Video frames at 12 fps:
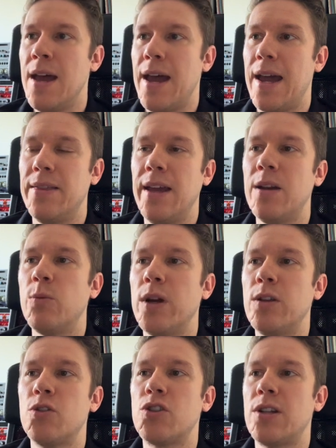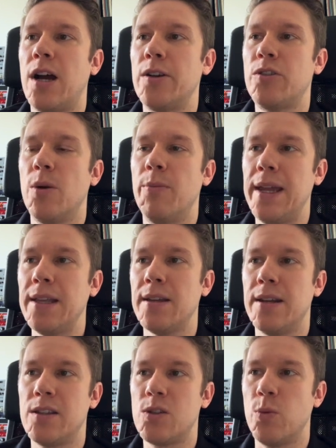And then when you start your
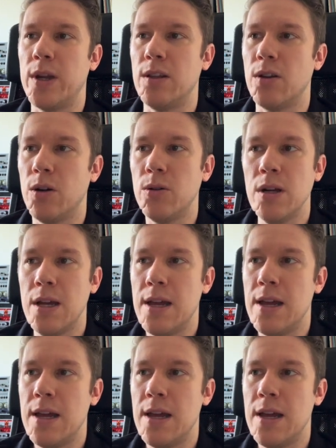maintenance window,